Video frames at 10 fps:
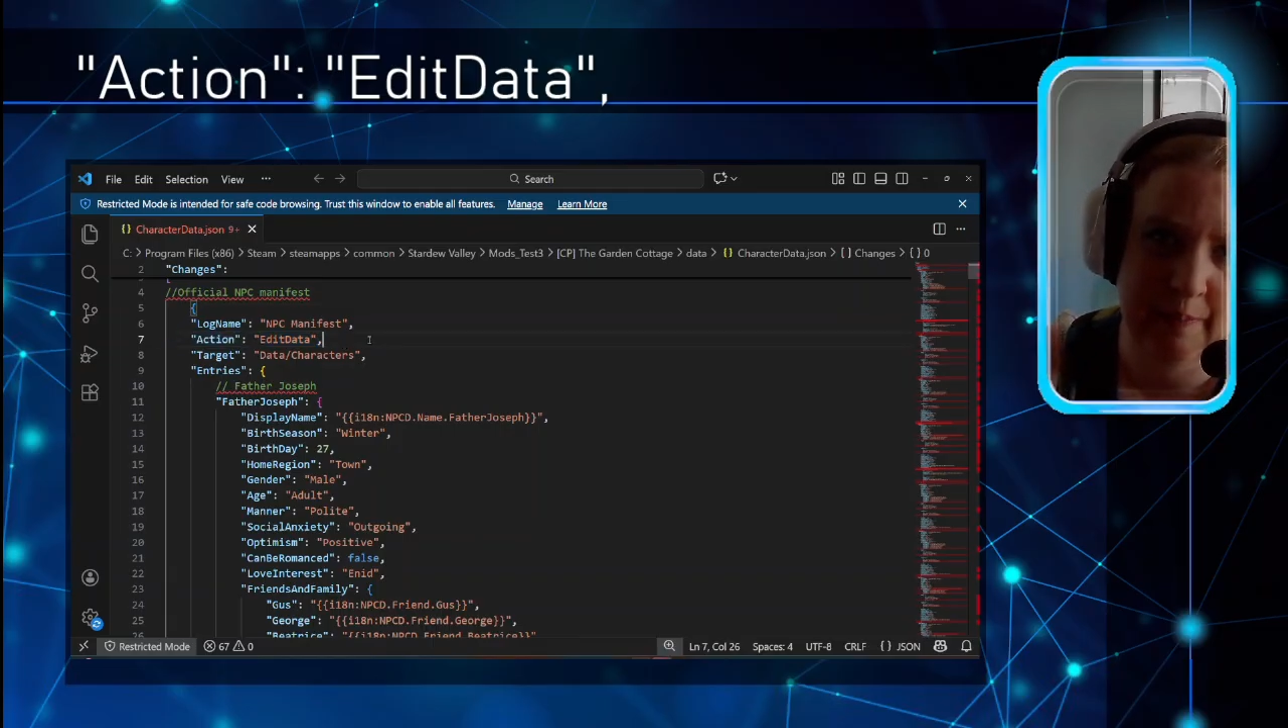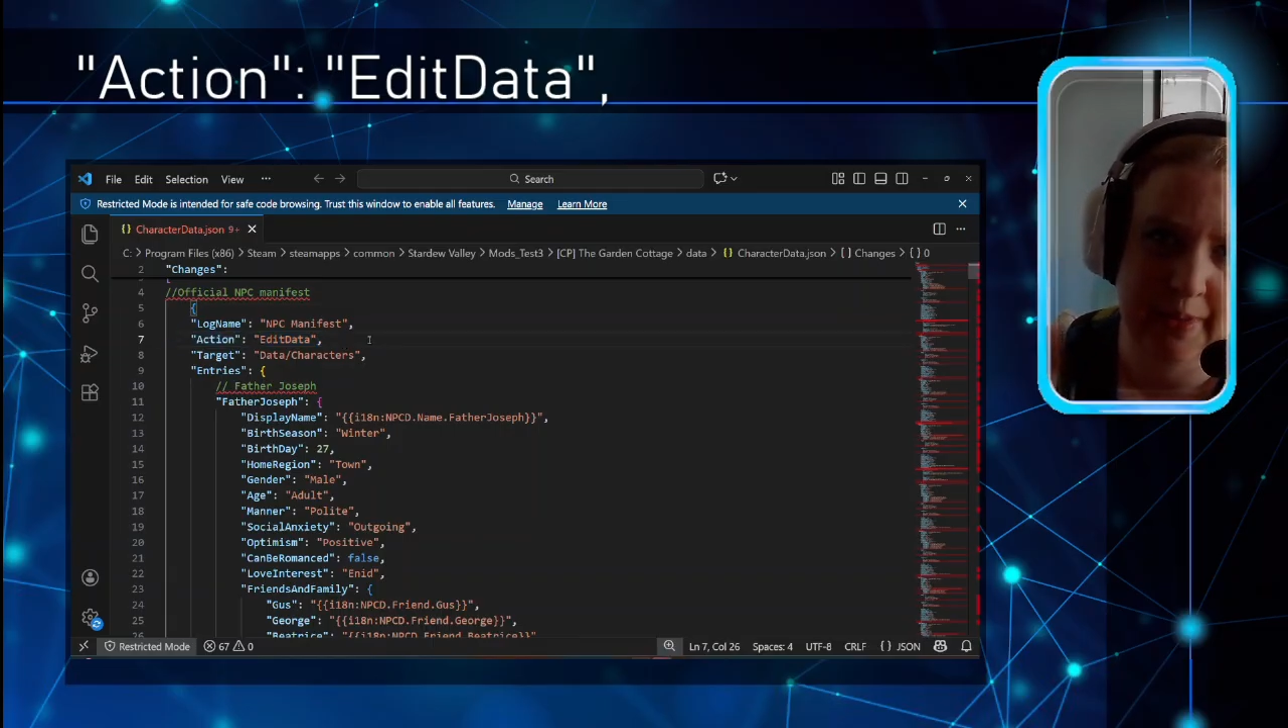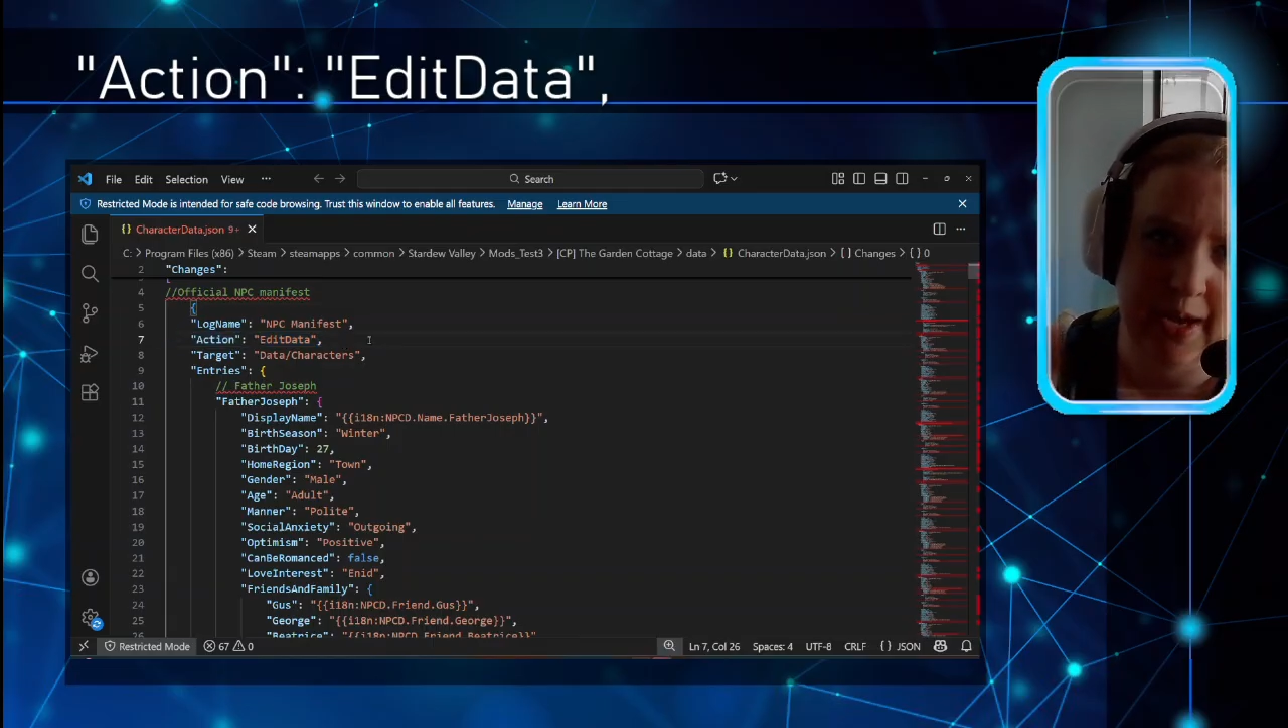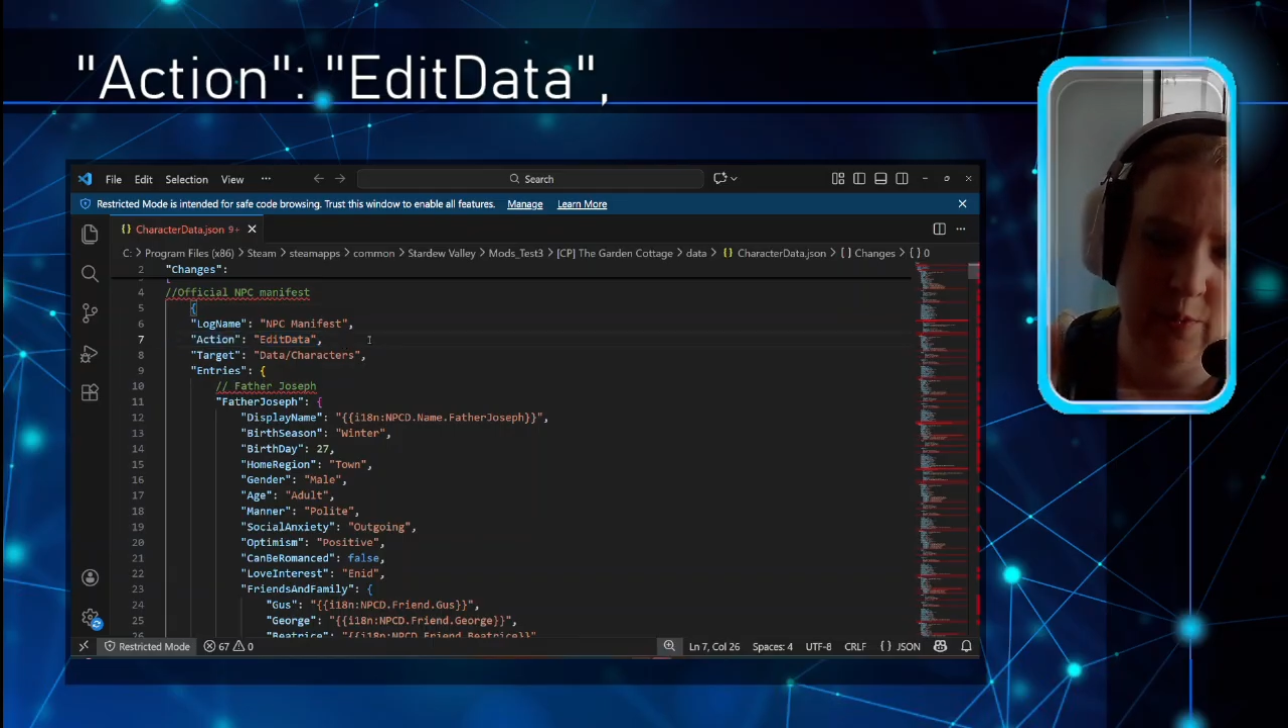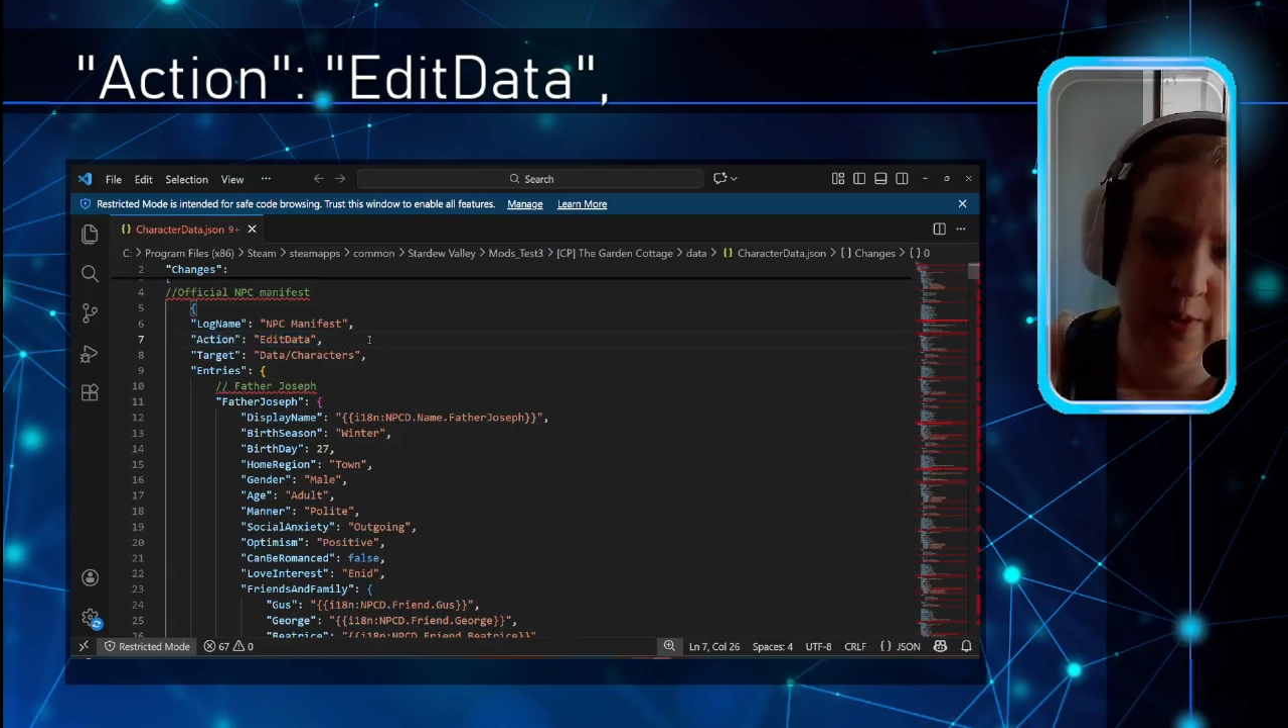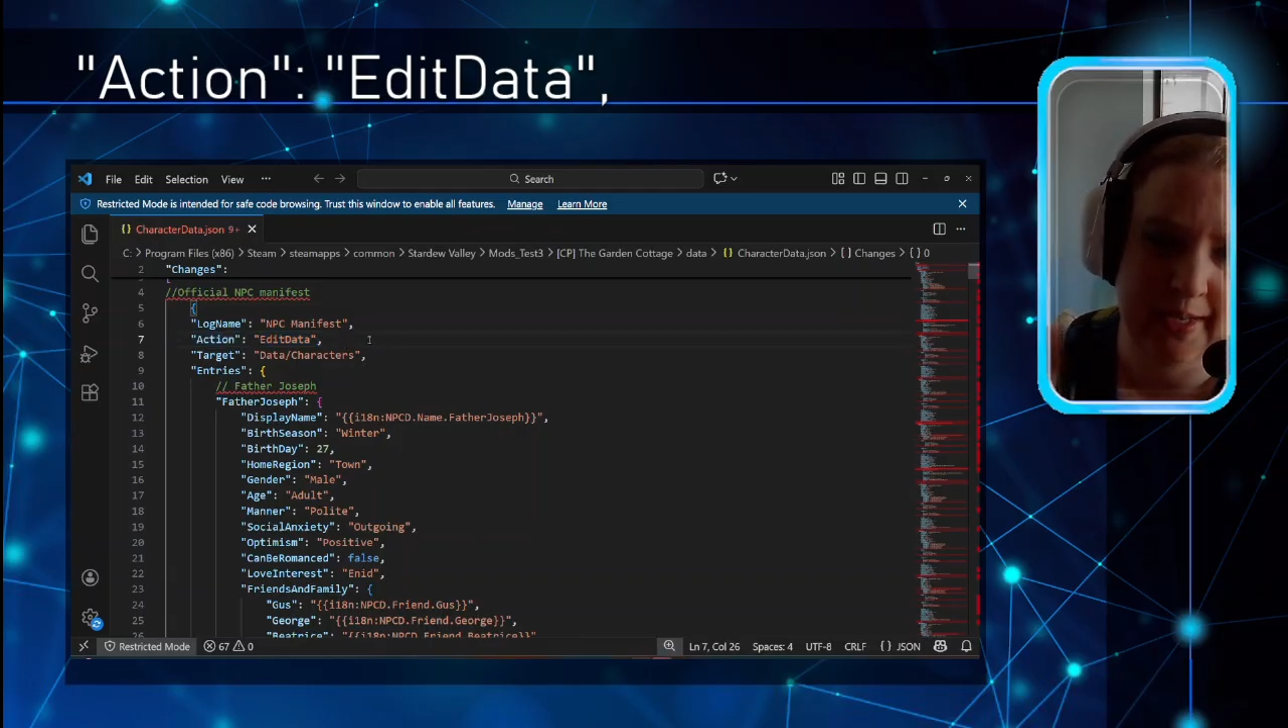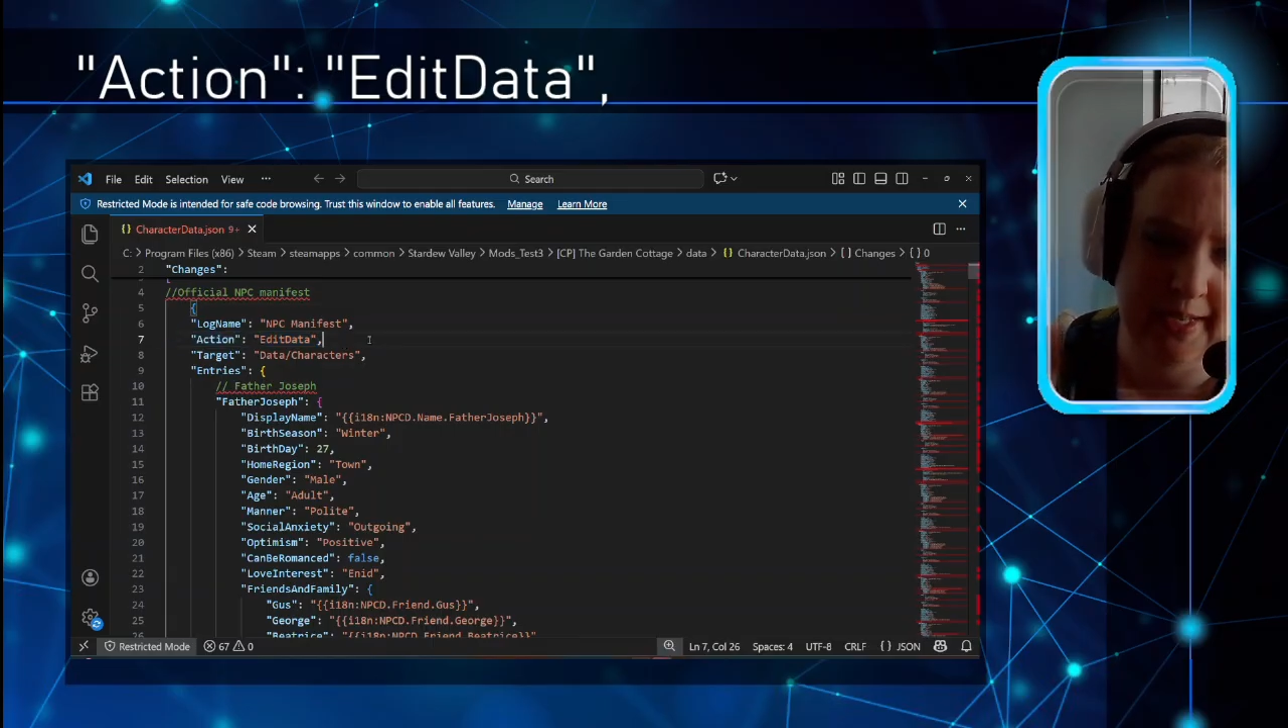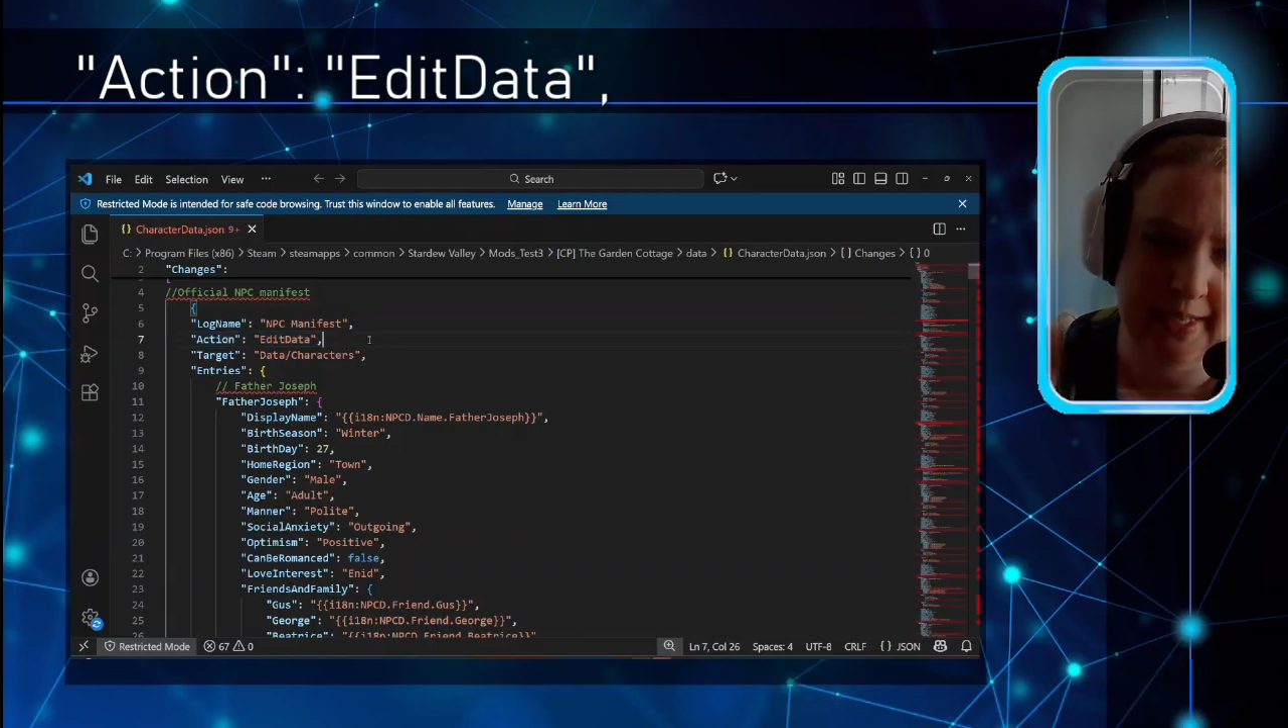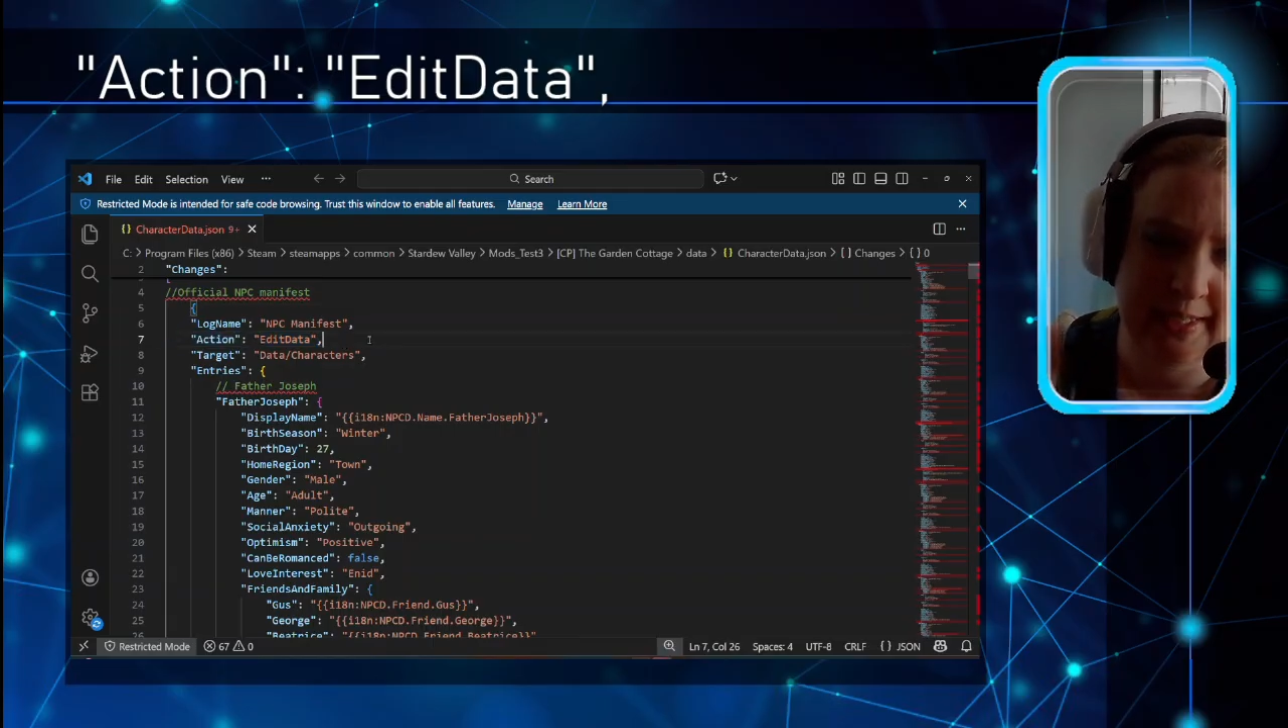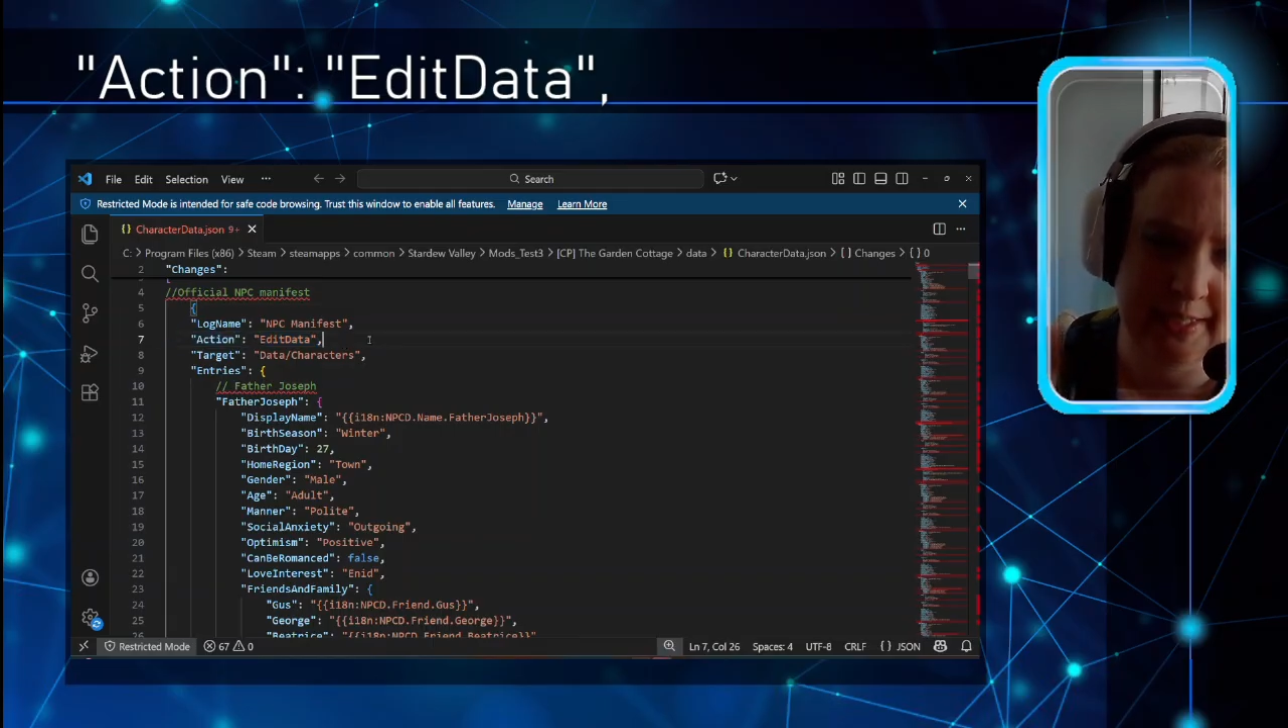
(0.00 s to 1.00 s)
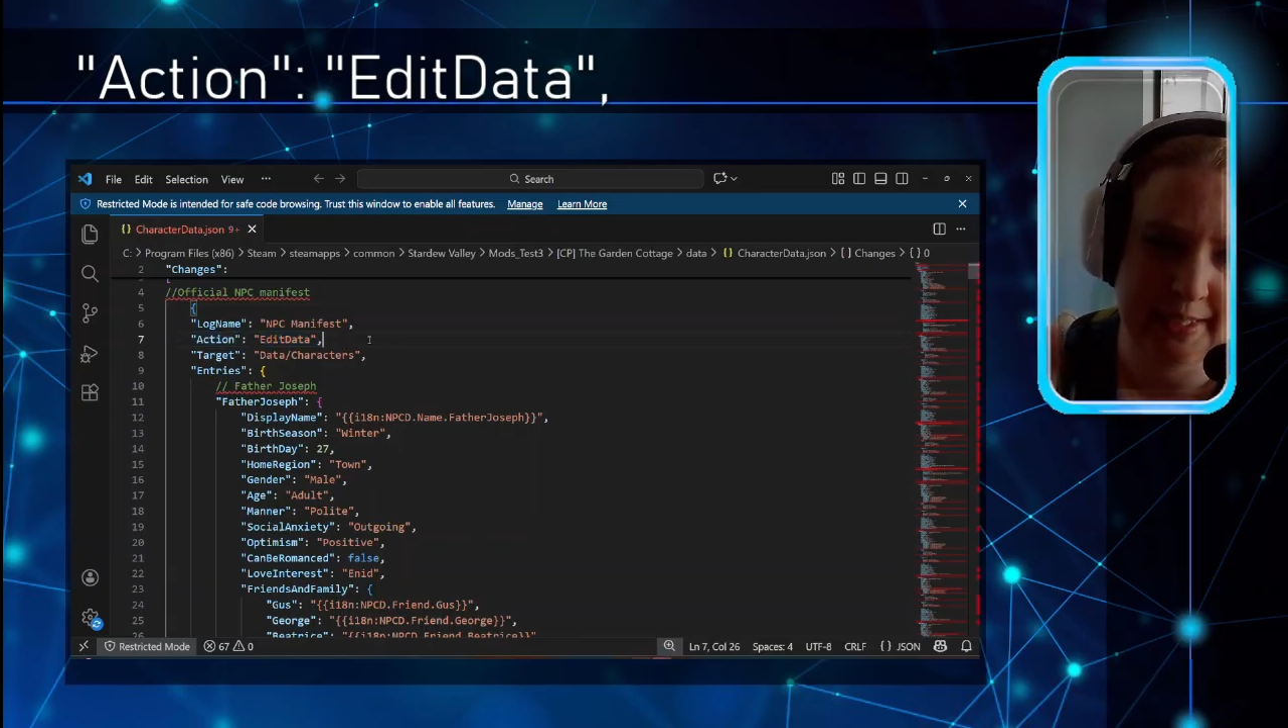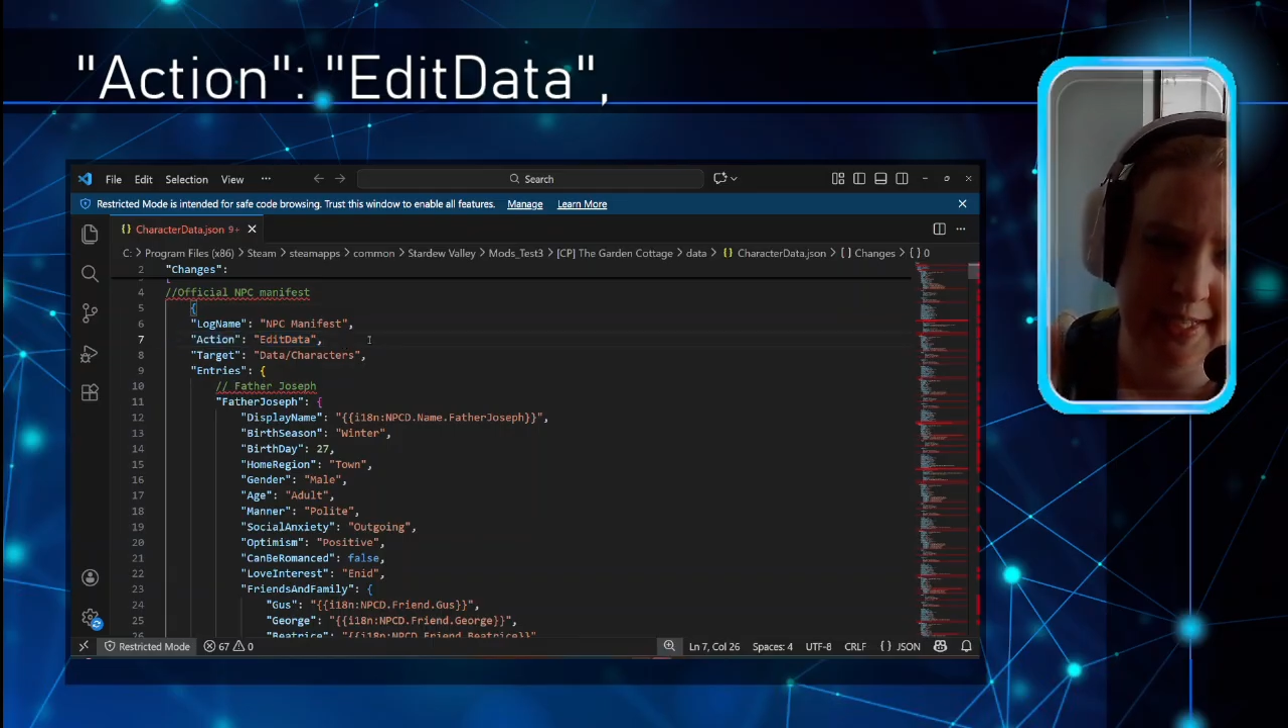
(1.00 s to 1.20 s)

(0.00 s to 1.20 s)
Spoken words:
That one is